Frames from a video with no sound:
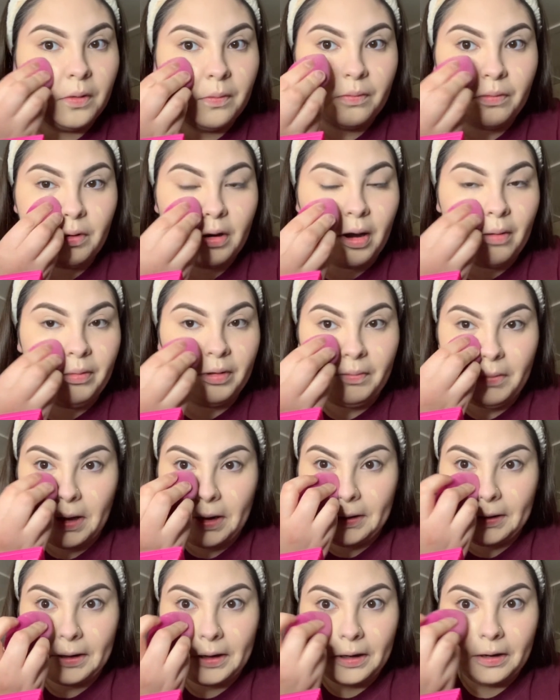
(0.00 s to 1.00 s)

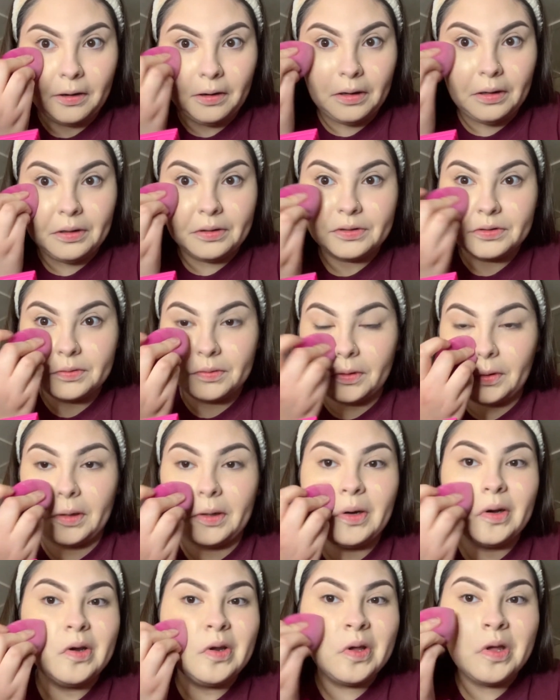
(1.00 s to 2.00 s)
problematic areas
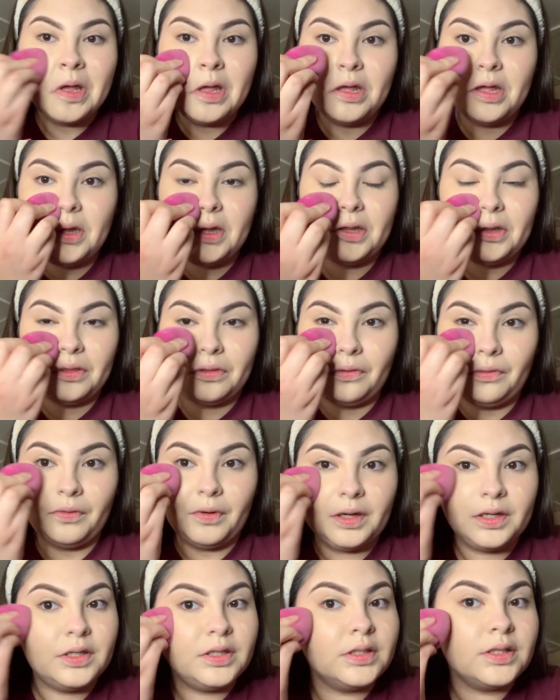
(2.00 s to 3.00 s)
where the
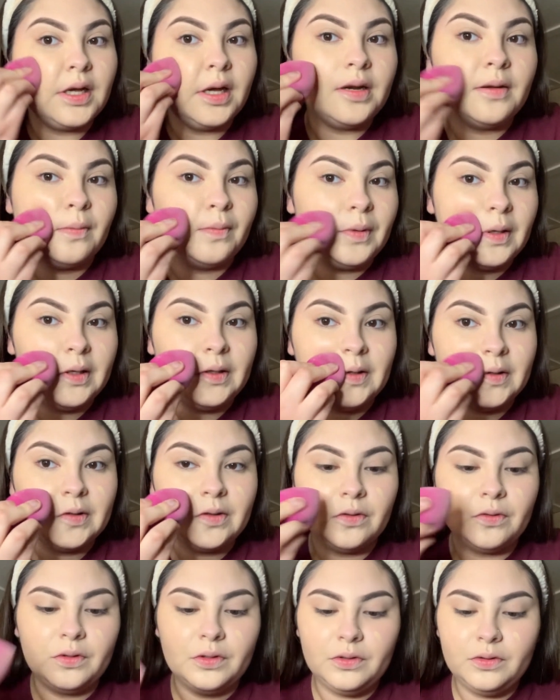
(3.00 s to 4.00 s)
red just kind of peeks
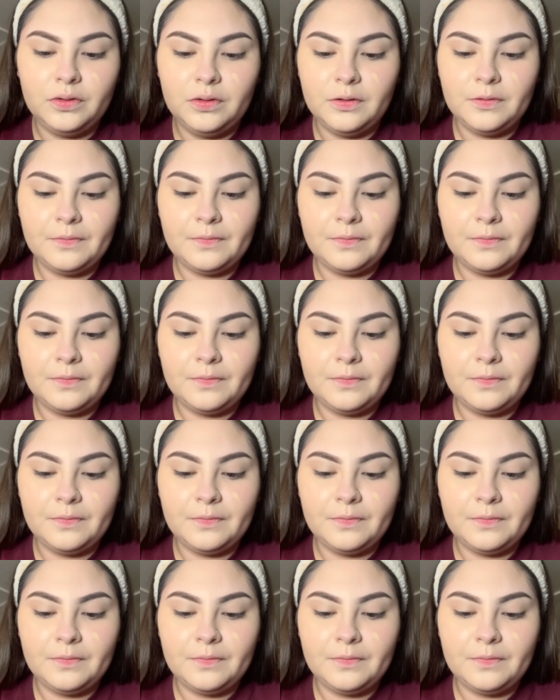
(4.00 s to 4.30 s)
through.